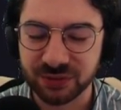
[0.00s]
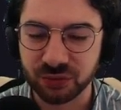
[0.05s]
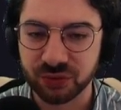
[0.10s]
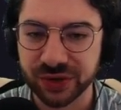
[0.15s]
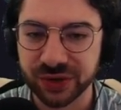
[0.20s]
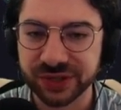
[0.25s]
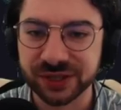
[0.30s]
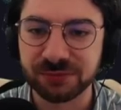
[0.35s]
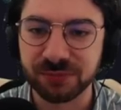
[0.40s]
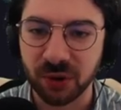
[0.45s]

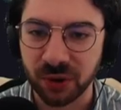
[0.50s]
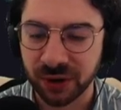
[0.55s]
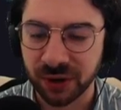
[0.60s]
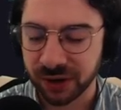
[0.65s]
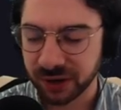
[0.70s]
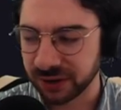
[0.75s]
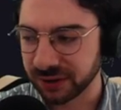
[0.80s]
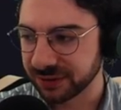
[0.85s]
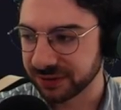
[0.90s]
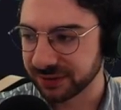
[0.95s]

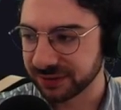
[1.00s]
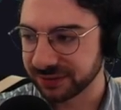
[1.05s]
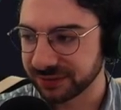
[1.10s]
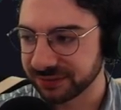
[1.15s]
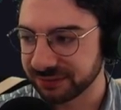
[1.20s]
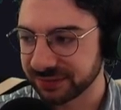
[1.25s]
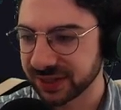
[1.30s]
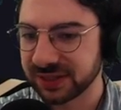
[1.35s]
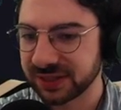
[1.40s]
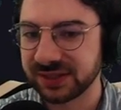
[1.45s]
respawn
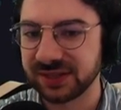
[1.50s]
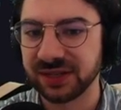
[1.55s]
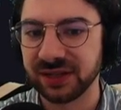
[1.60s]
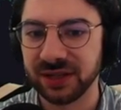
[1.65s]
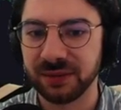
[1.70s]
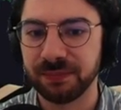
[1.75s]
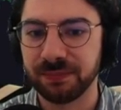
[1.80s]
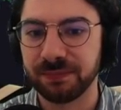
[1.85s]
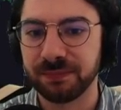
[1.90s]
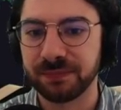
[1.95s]

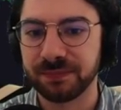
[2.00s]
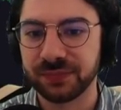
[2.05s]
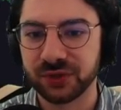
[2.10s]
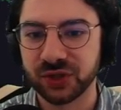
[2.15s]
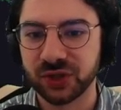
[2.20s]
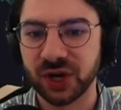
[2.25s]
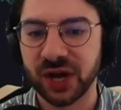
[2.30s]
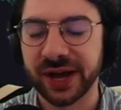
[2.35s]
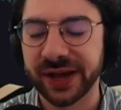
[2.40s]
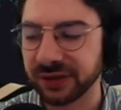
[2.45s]
still
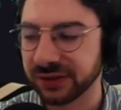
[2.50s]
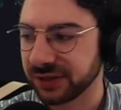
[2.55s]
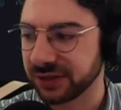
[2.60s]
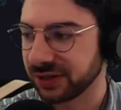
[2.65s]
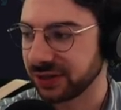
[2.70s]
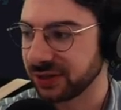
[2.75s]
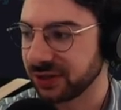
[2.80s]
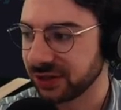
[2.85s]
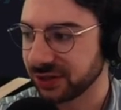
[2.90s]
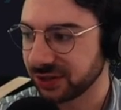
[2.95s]

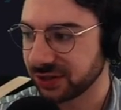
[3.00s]
childed